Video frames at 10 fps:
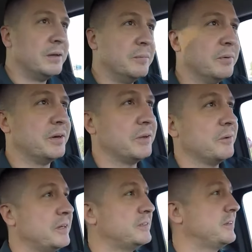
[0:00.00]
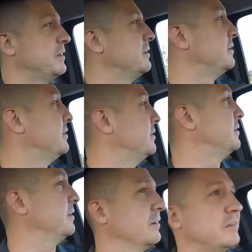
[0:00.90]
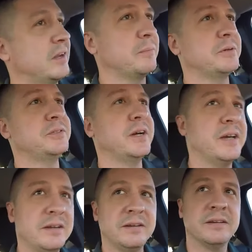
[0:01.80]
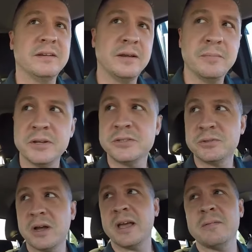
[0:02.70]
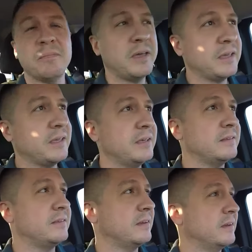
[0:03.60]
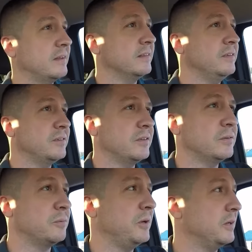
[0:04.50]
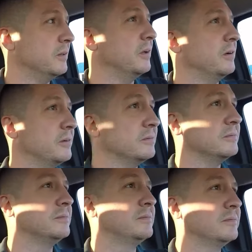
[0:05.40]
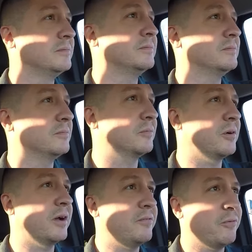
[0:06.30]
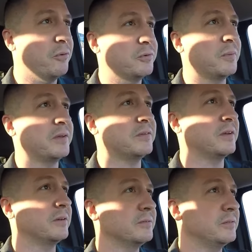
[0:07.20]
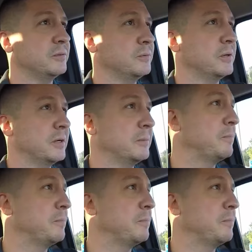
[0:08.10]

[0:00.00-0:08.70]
But anyways, like I said, I'm gonna try and make it at least this week alone, where I force myself to